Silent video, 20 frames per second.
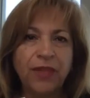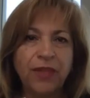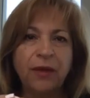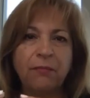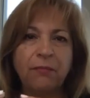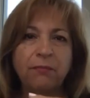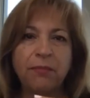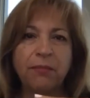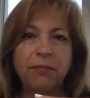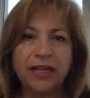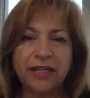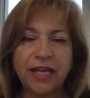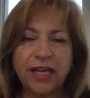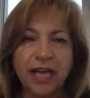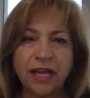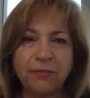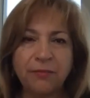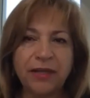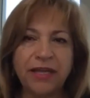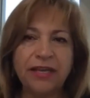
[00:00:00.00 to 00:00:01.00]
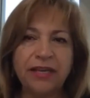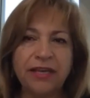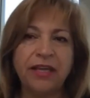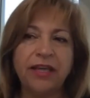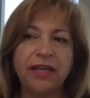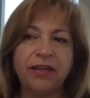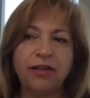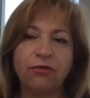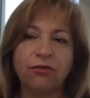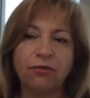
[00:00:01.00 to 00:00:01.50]
but come in
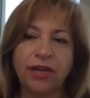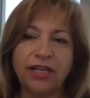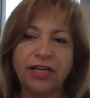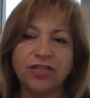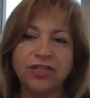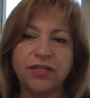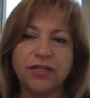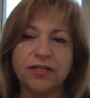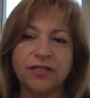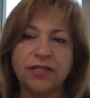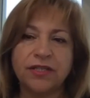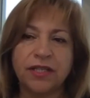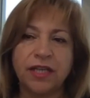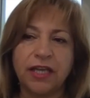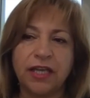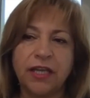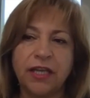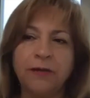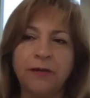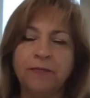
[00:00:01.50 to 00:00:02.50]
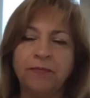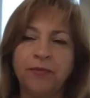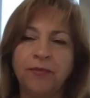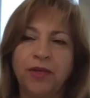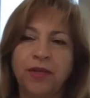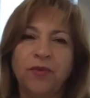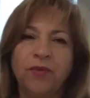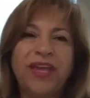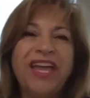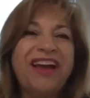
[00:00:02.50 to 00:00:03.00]
and graciously.
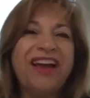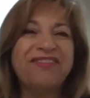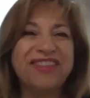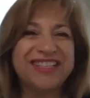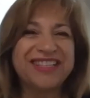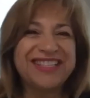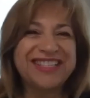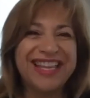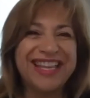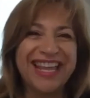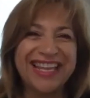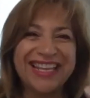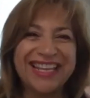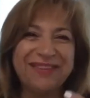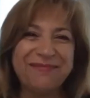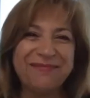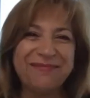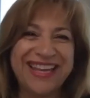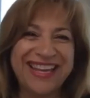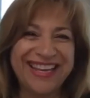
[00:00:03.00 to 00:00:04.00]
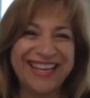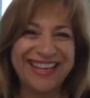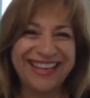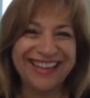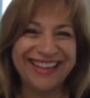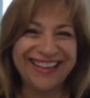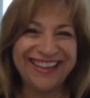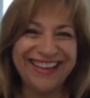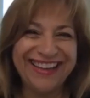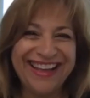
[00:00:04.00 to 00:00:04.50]
We have this daily
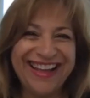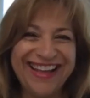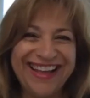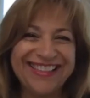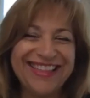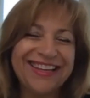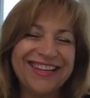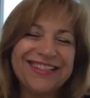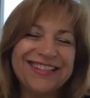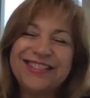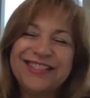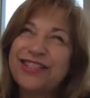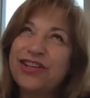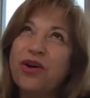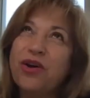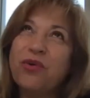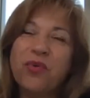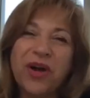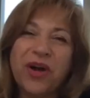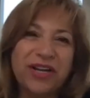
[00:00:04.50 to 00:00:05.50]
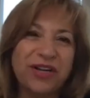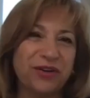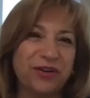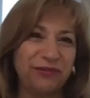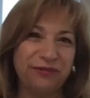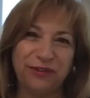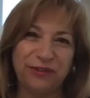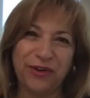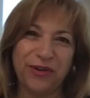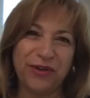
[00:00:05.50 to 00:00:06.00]
meeting that is so
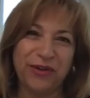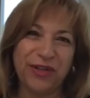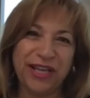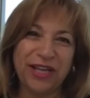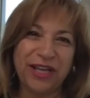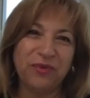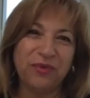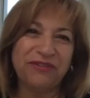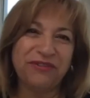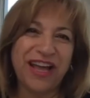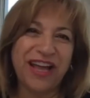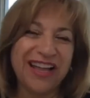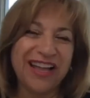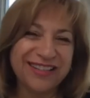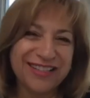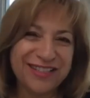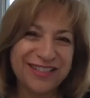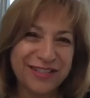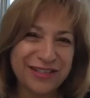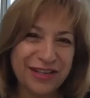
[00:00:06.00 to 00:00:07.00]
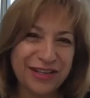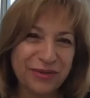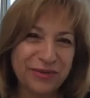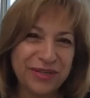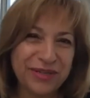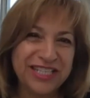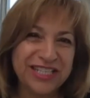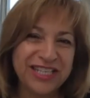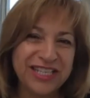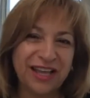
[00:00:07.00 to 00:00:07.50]
wonderful, and we've gotten to know
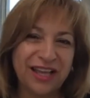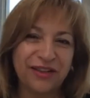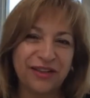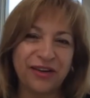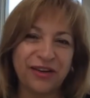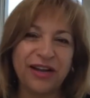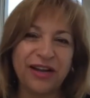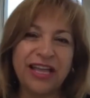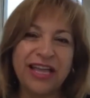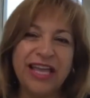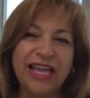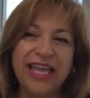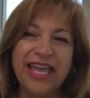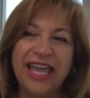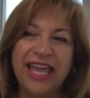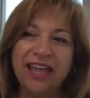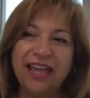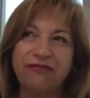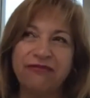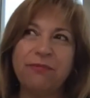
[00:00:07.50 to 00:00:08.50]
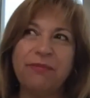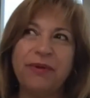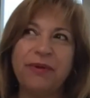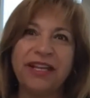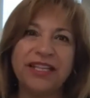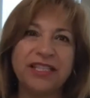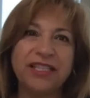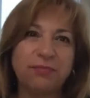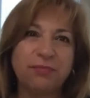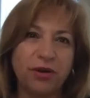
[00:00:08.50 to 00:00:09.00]
each other.
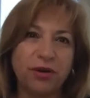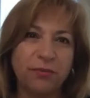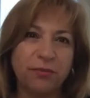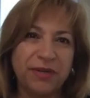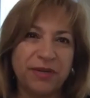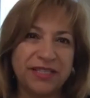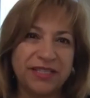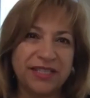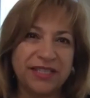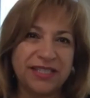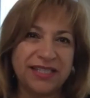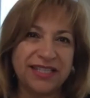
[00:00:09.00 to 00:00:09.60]
Everybody's purpose is the